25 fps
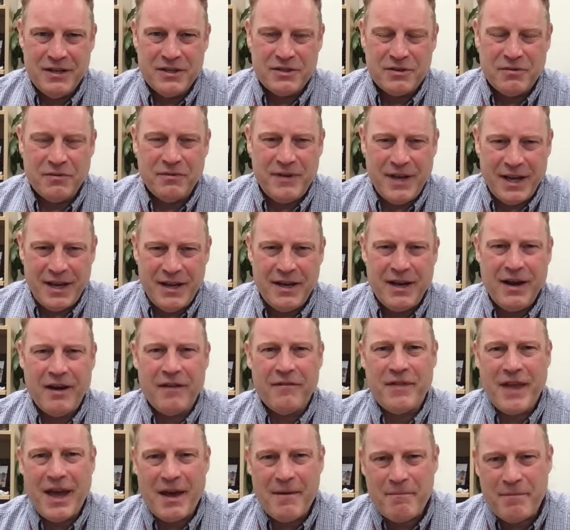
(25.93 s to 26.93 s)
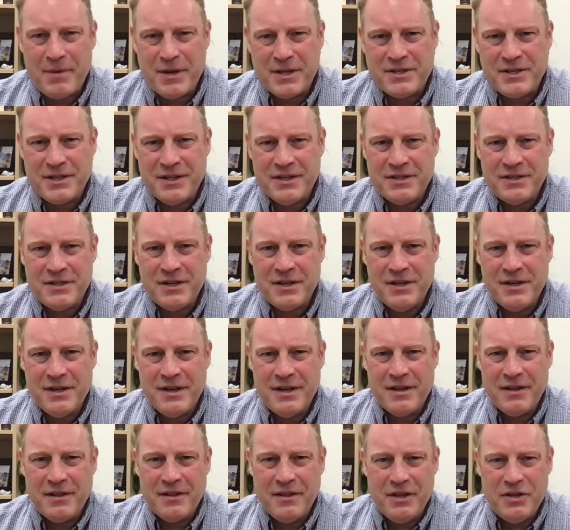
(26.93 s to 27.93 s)
So we've taken care of that business.
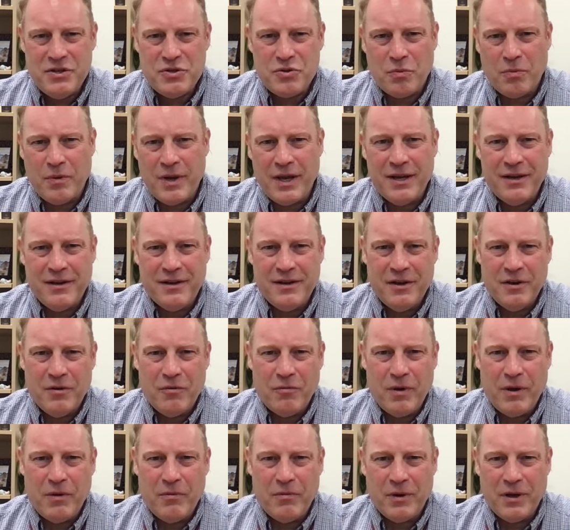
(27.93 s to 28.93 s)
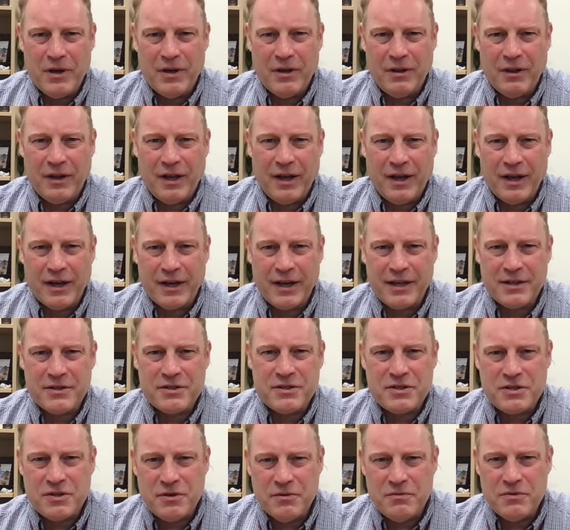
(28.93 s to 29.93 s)
This week, we will get
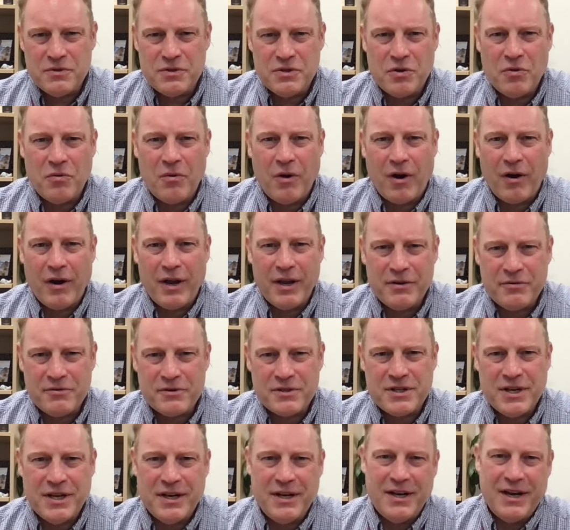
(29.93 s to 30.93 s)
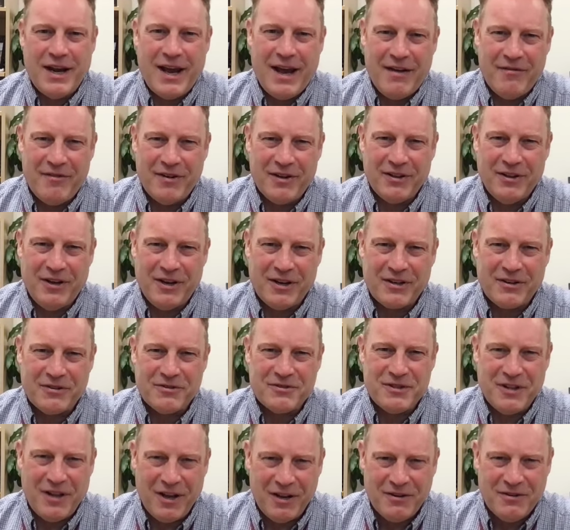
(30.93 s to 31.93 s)
students who are interested in having
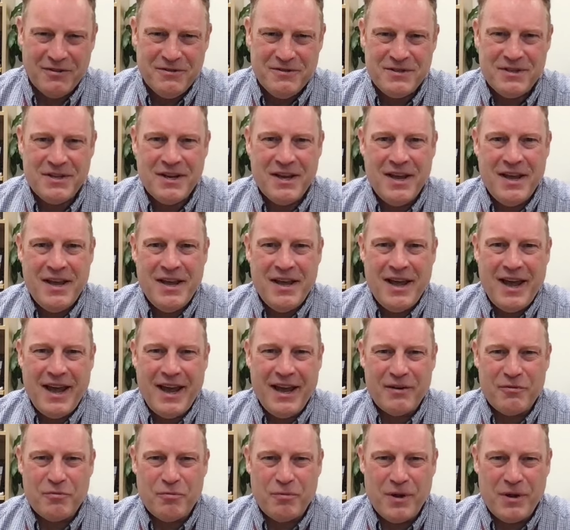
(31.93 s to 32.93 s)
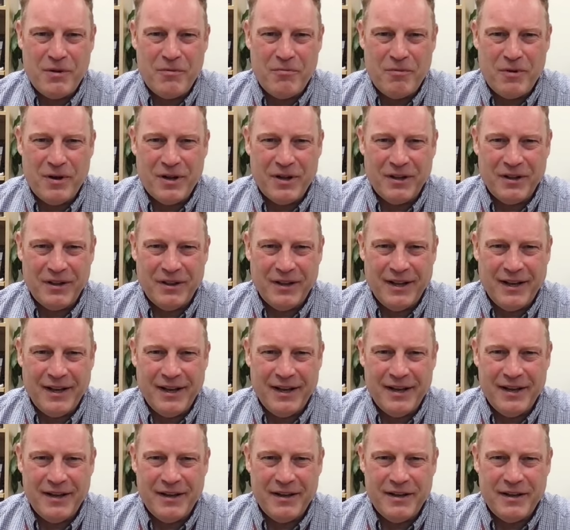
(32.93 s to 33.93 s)
lockers, and we will
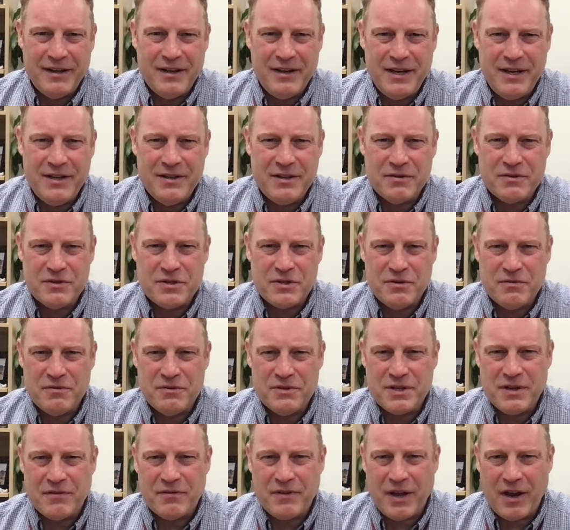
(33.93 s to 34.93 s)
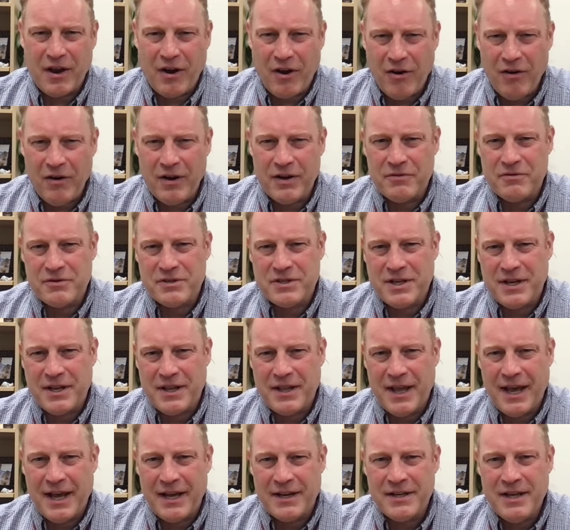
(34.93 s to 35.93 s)
need those students, if they are interested in
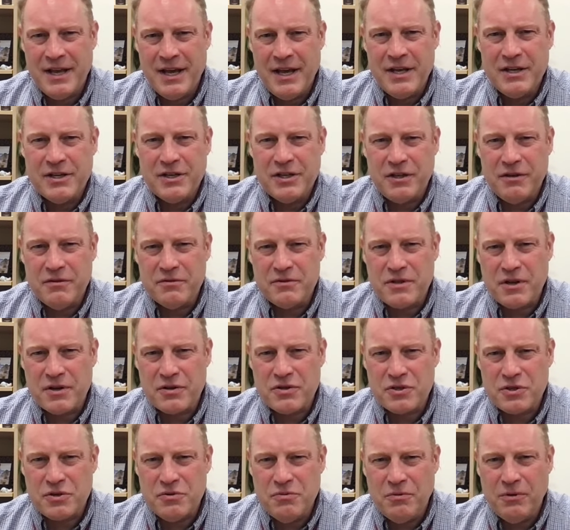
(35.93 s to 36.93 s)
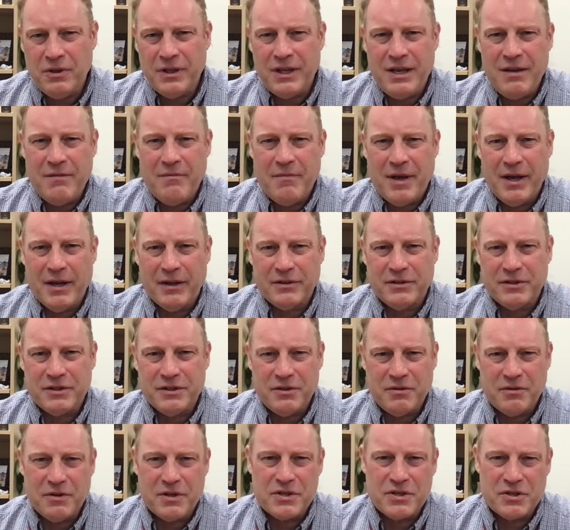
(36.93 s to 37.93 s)
that, to use their school email to
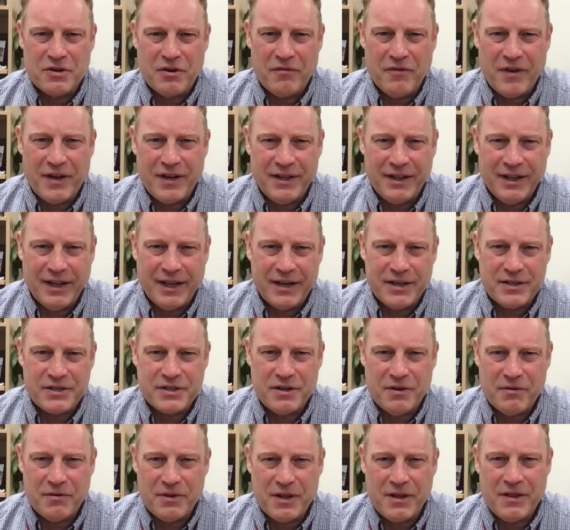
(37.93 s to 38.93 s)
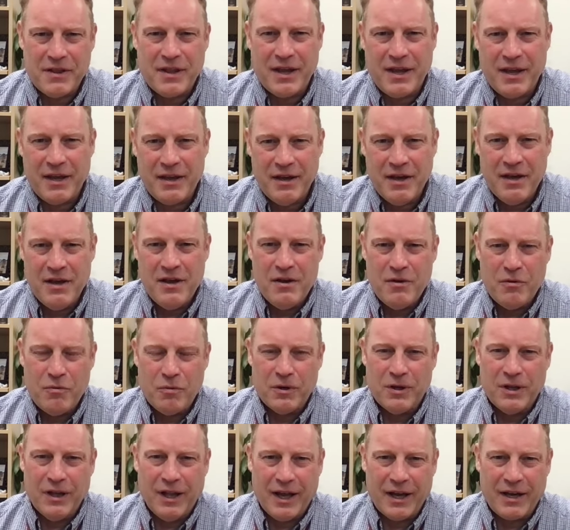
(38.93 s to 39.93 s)
do the survey to let us know that they
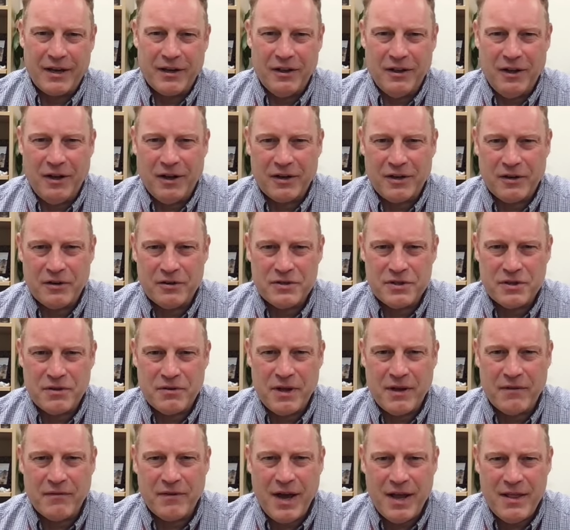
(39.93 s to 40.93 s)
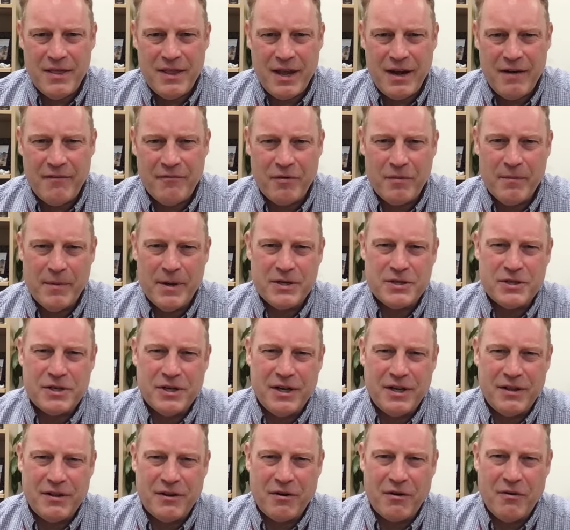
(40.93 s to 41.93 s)
would like a locker. So they've gotten that
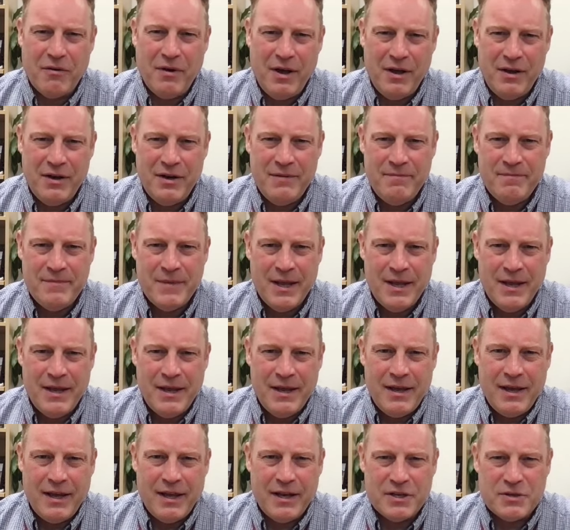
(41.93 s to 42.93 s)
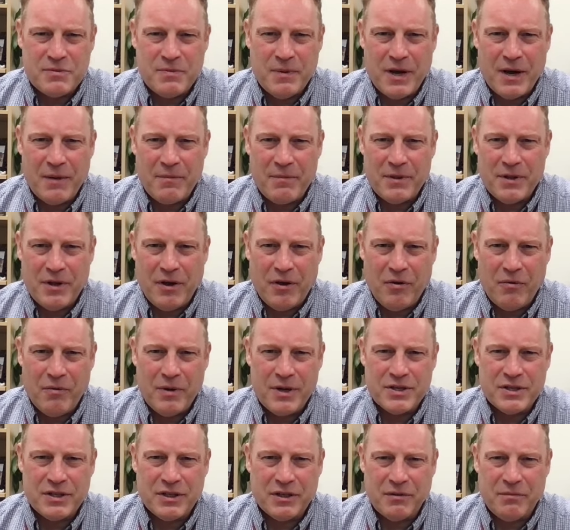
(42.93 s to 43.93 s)
information in their Ohana. It has been up in the
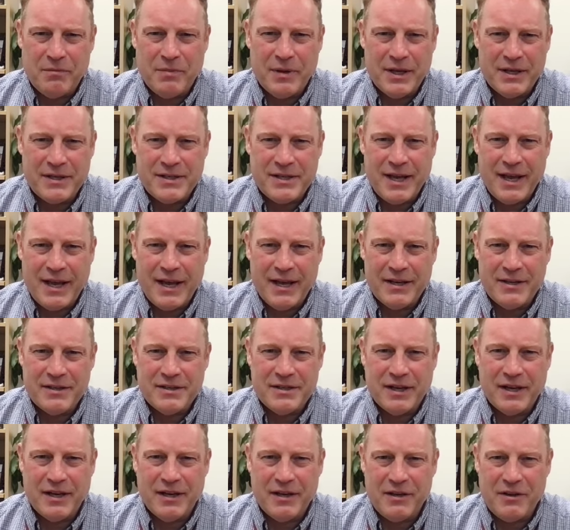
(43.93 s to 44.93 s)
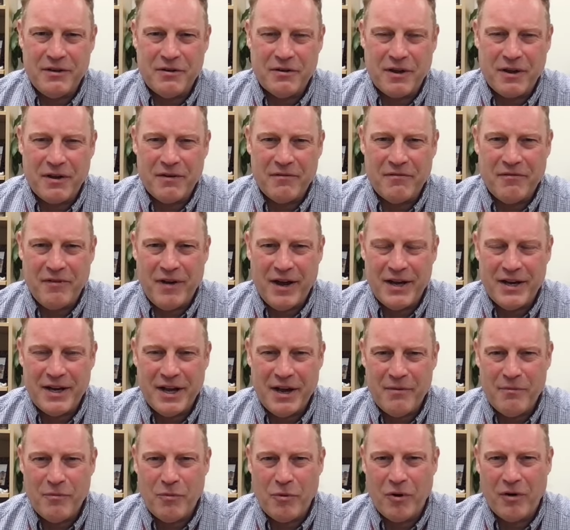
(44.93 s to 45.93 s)
hallways a little bit, and you can find
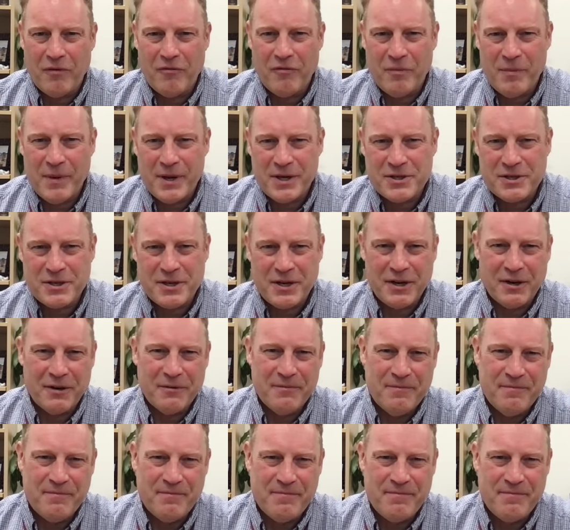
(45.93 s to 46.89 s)
out more information here.